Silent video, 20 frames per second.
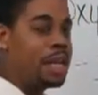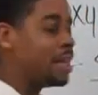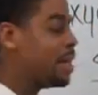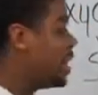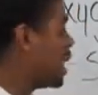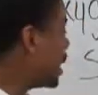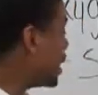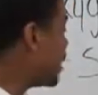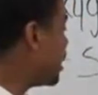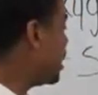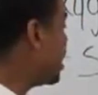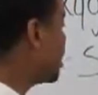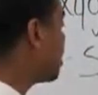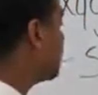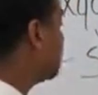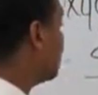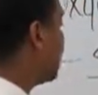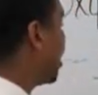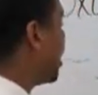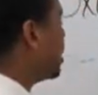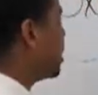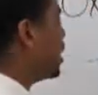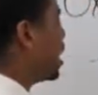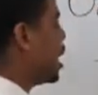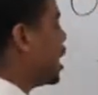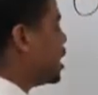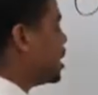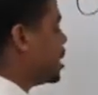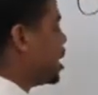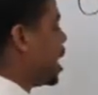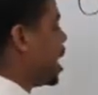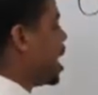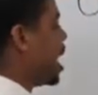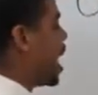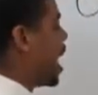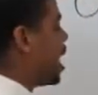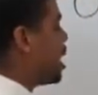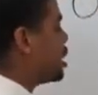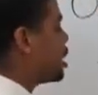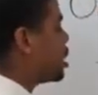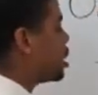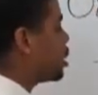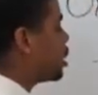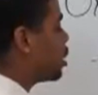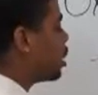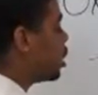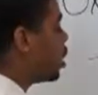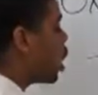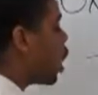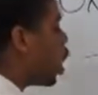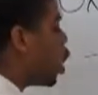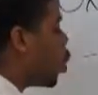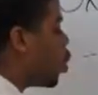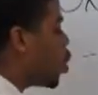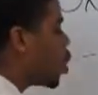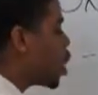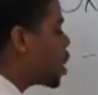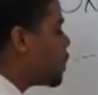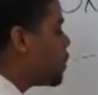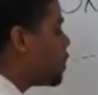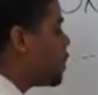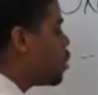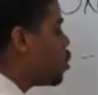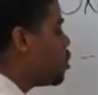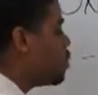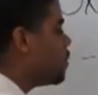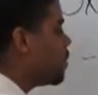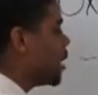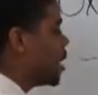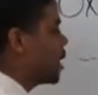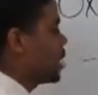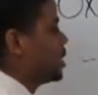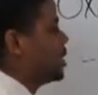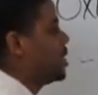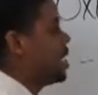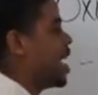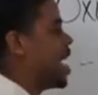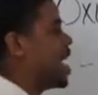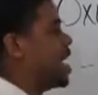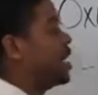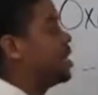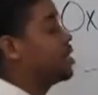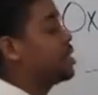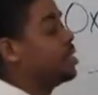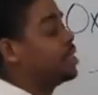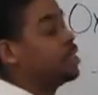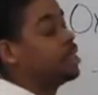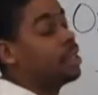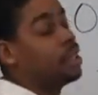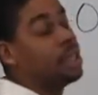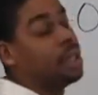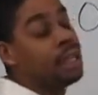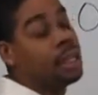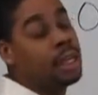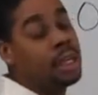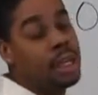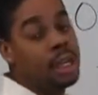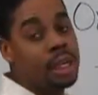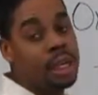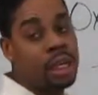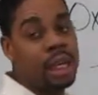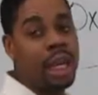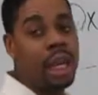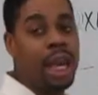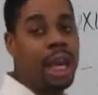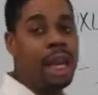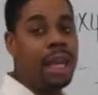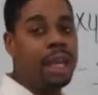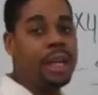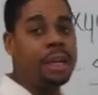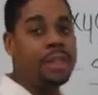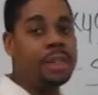This just means that it's in a slower moving state. Okay?